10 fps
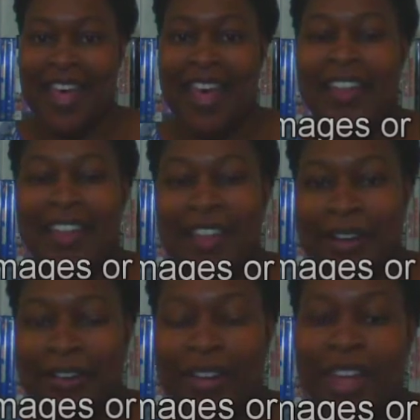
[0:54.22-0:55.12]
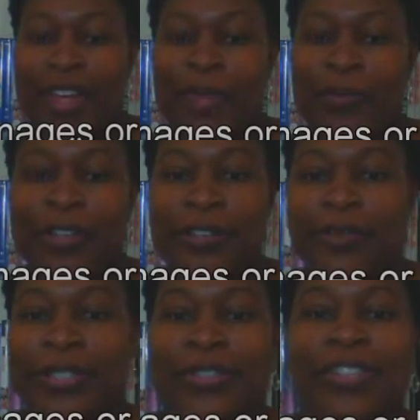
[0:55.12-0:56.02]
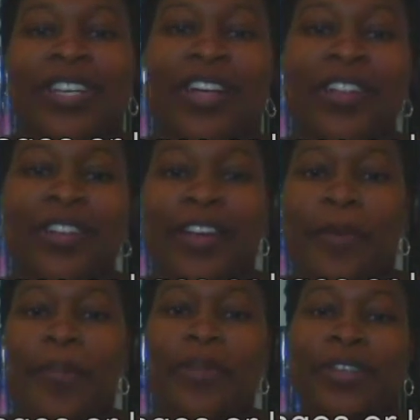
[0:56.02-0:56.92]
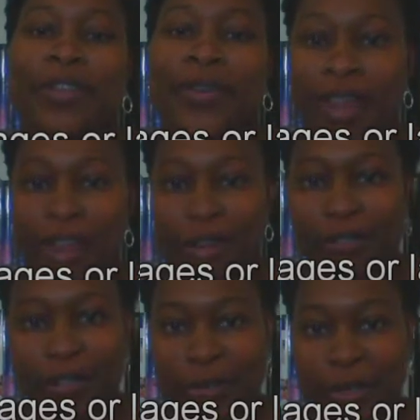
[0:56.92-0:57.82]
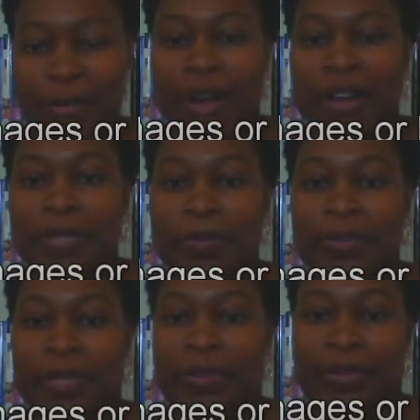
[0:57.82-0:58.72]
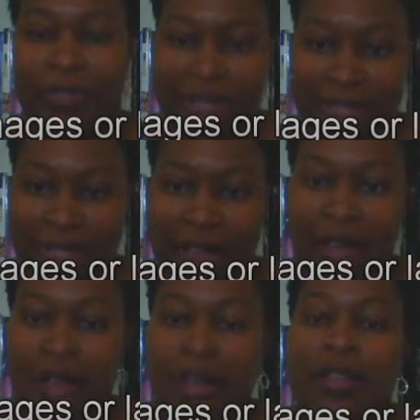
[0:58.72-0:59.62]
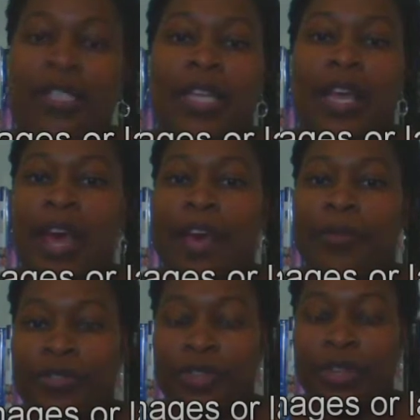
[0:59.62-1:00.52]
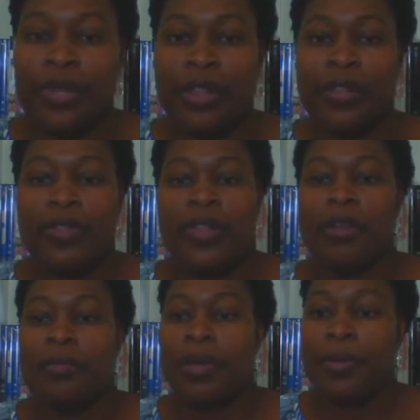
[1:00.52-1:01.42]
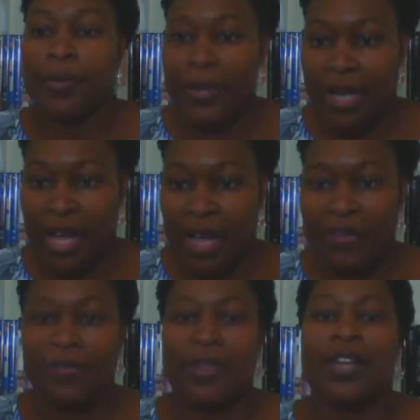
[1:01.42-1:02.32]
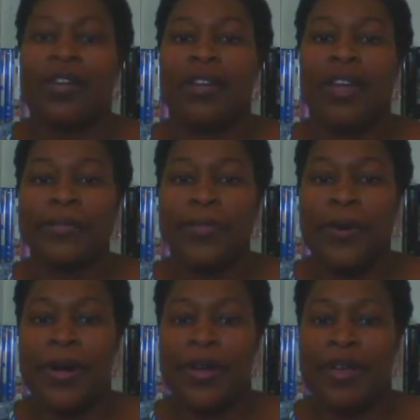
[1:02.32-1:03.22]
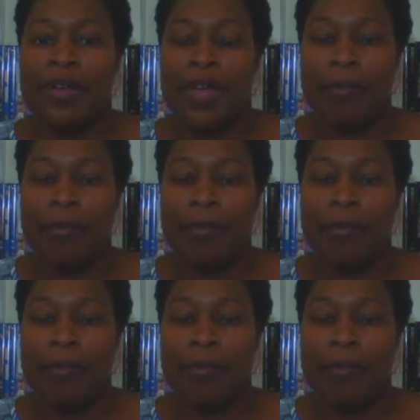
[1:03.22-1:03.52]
Hello, and welcome to another episode of ToiBox Movie Reviews. Today I'm reviewing the film Burn After Reading as part of a